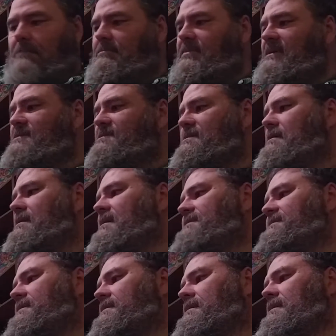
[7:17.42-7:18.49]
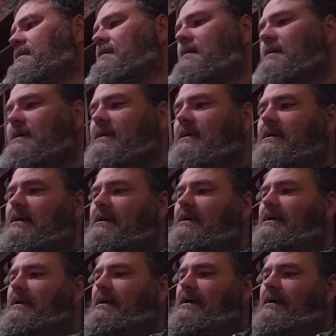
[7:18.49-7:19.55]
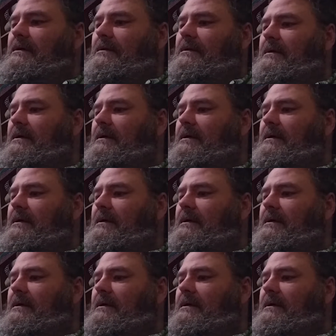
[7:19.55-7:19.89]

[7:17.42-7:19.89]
piece off there, and